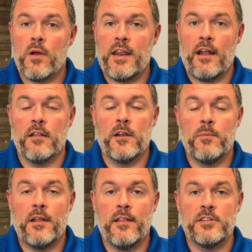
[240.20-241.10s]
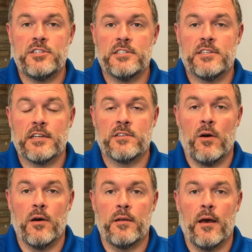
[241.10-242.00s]
working out a little bit of logistics
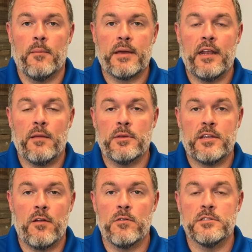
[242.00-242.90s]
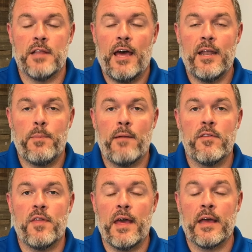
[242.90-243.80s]
on getting materials lined up and
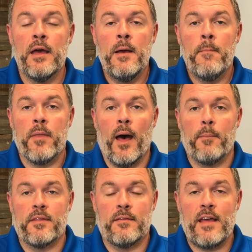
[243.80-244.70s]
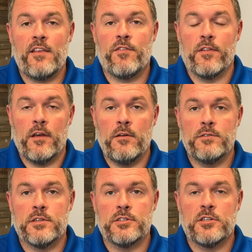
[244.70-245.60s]
everything, but the dates for
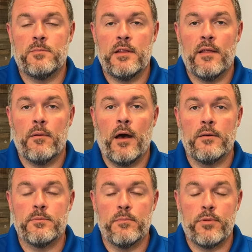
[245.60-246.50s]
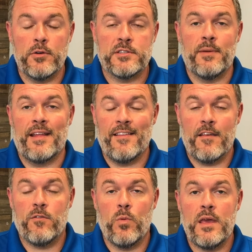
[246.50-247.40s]
those should be posted by the end
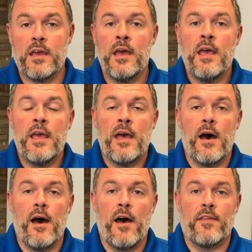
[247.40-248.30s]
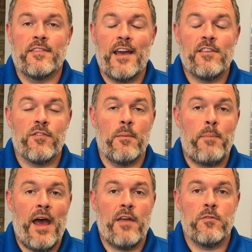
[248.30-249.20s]
of this week. The dates for the
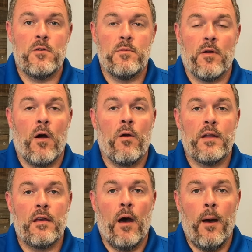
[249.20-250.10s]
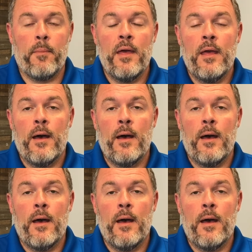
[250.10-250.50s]
bathrooms are already up.